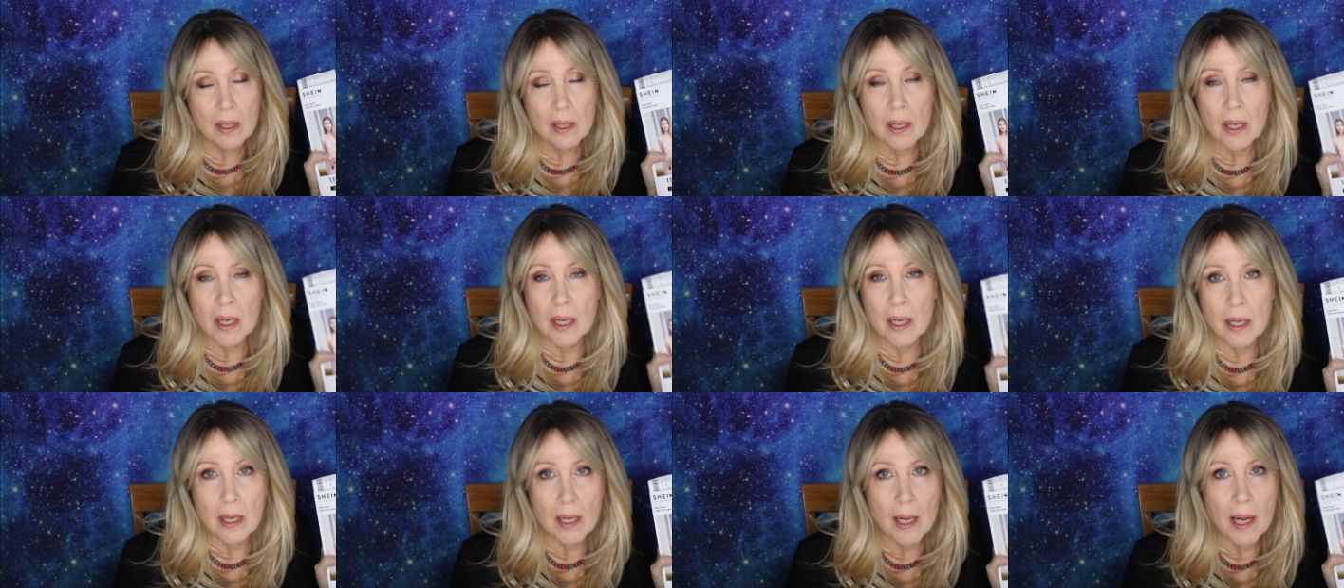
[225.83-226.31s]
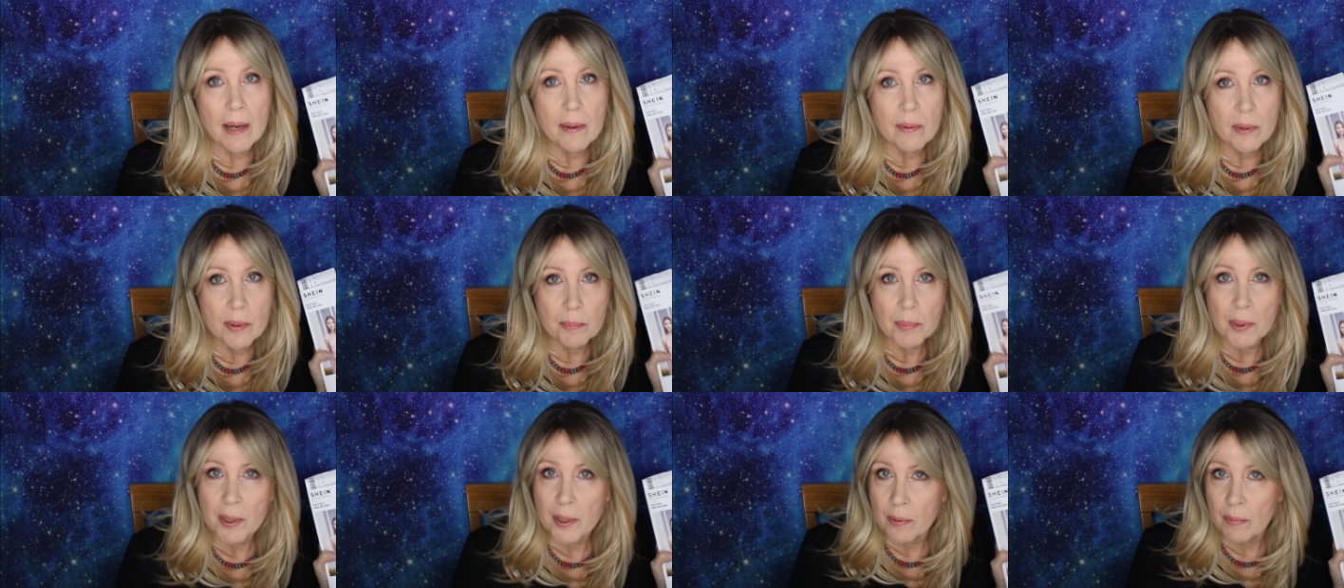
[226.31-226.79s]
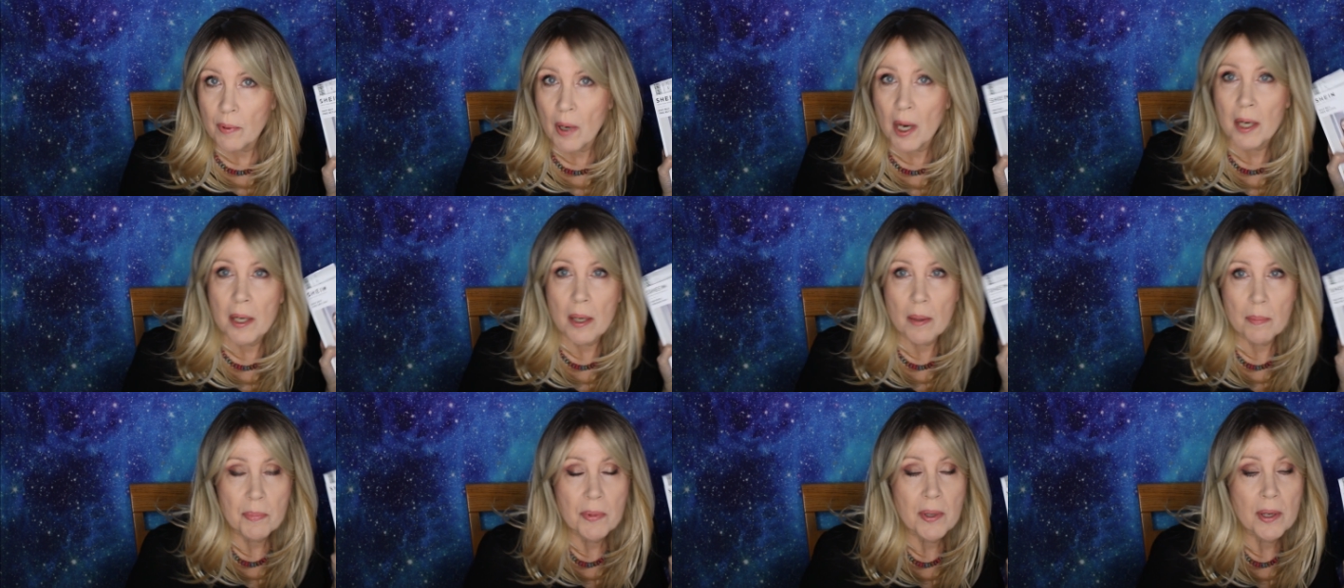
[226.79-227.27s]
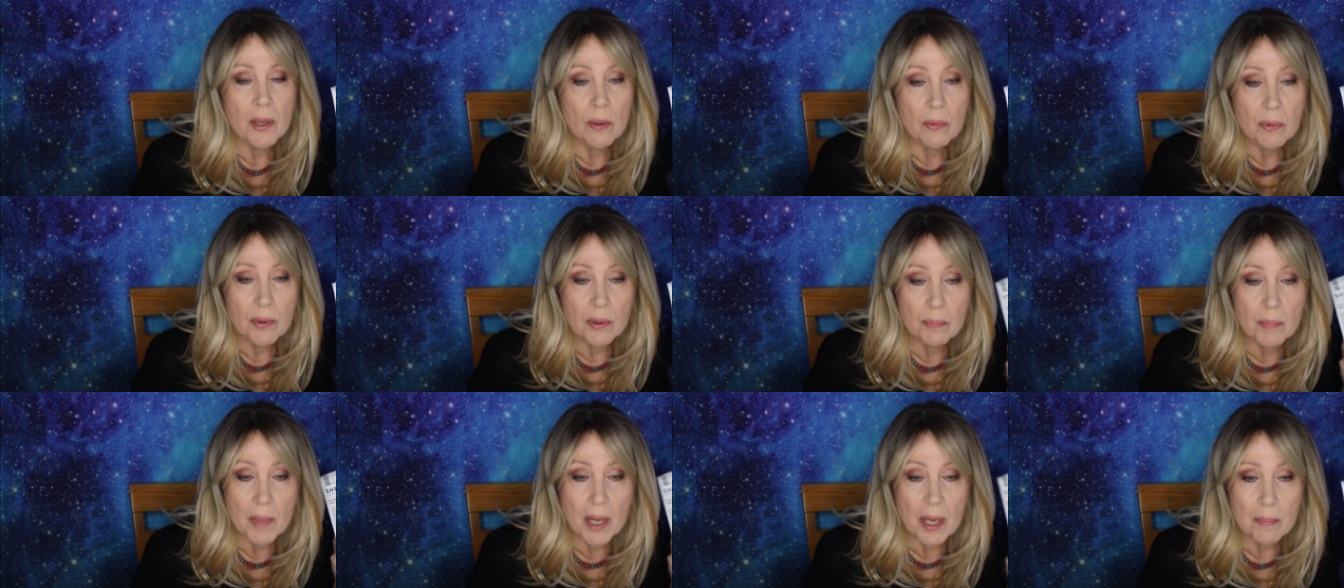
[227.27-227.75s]
I would put it right up there
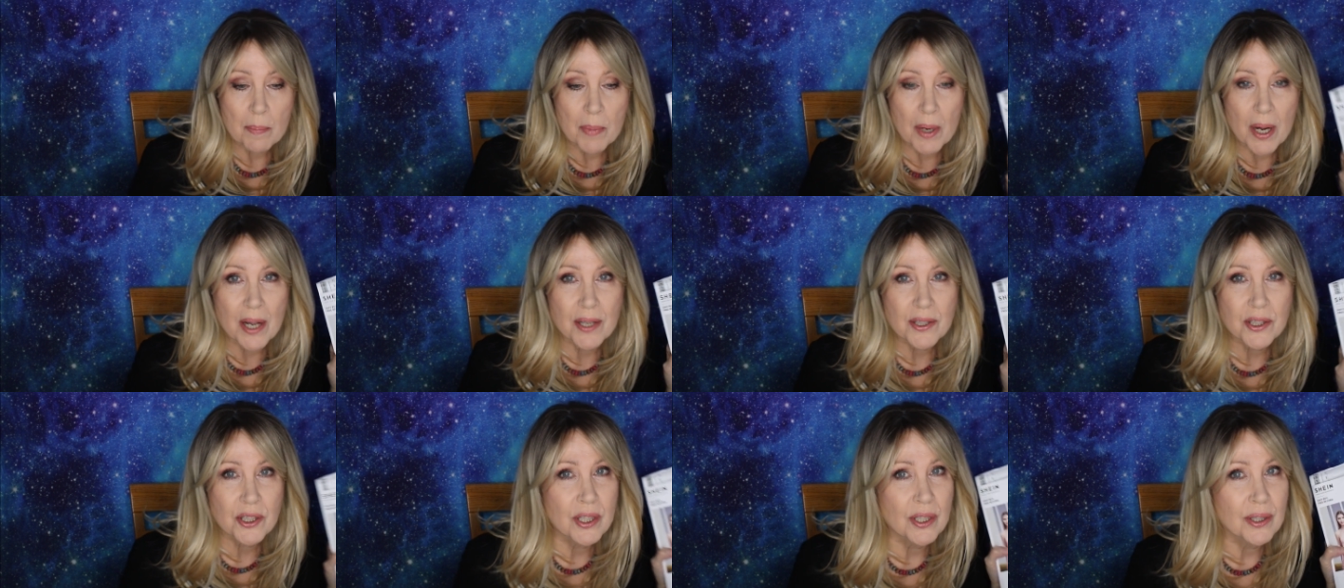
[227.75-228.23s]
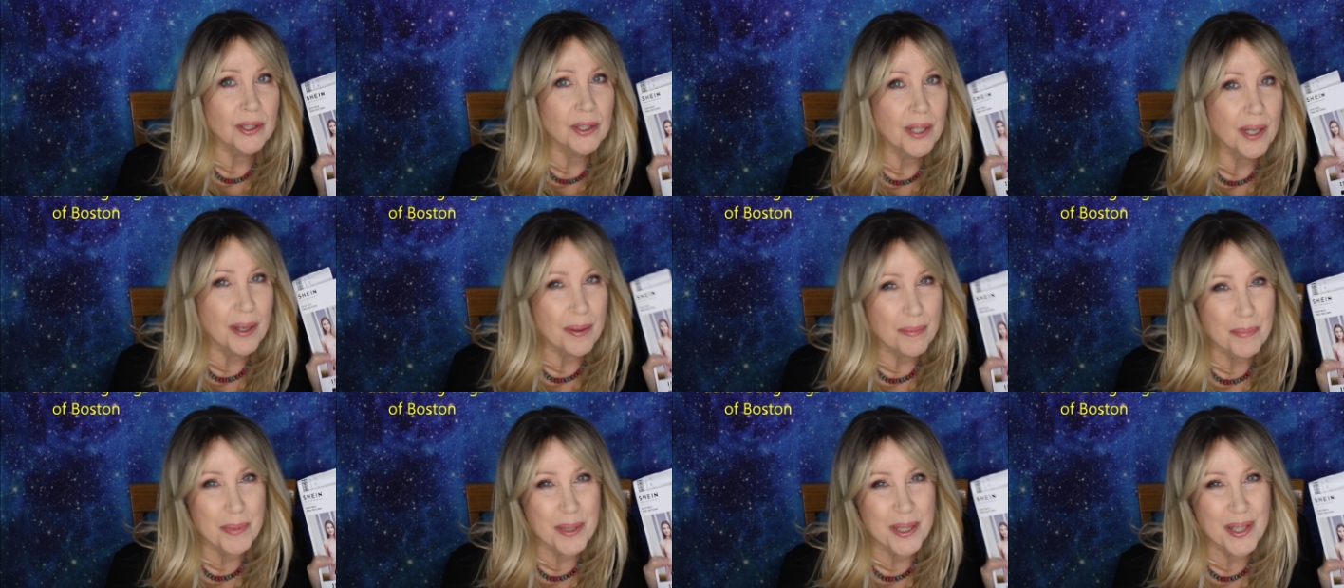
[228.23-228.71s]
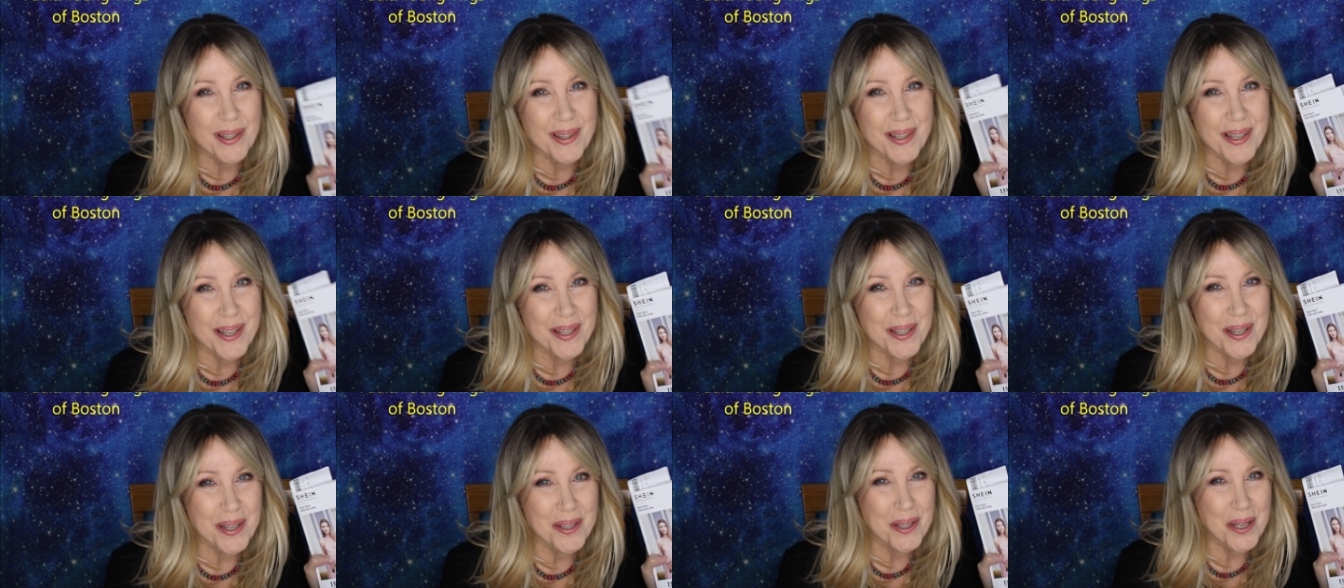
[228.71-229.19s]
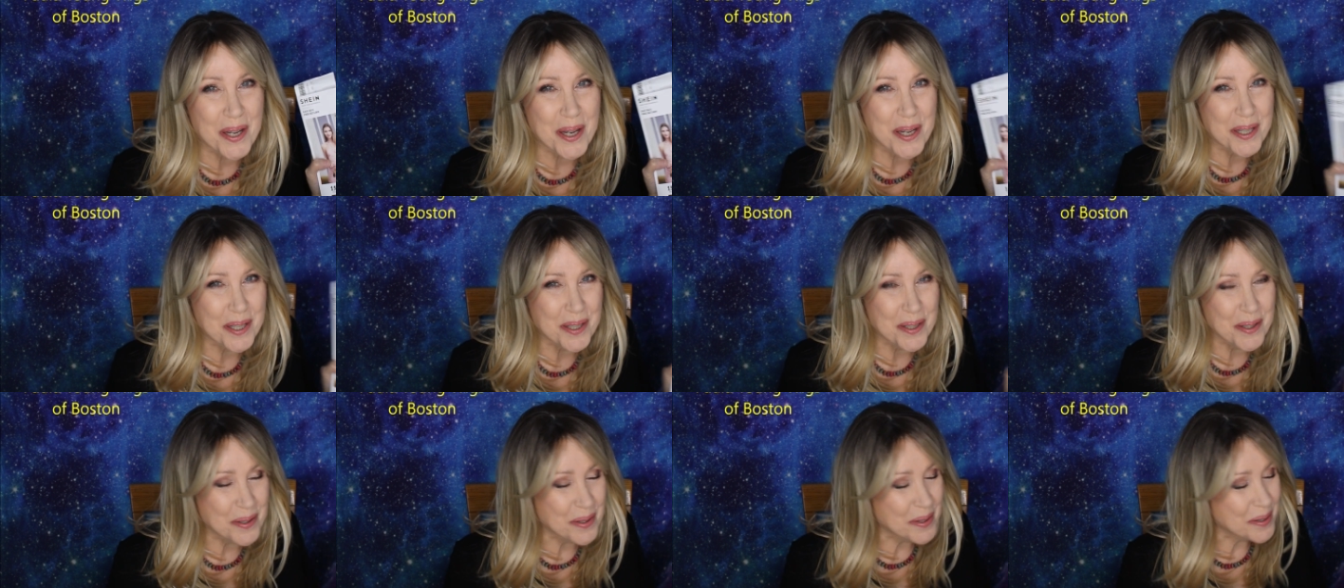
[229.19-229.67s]
with my Boston company that I
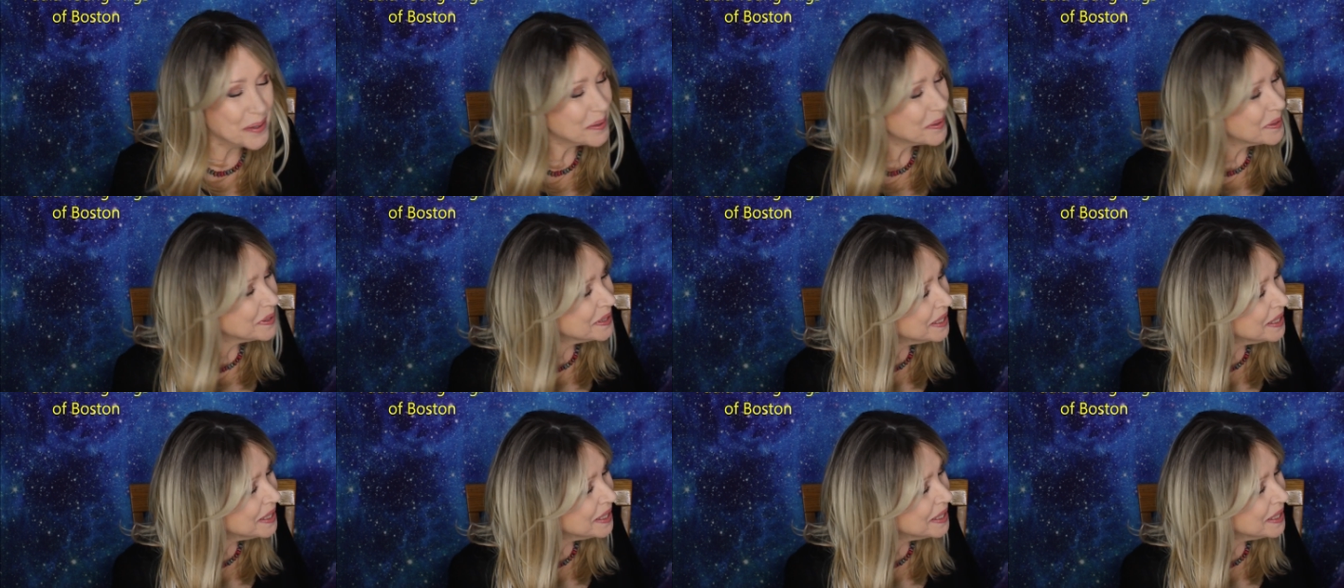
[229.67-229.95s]
like, you know.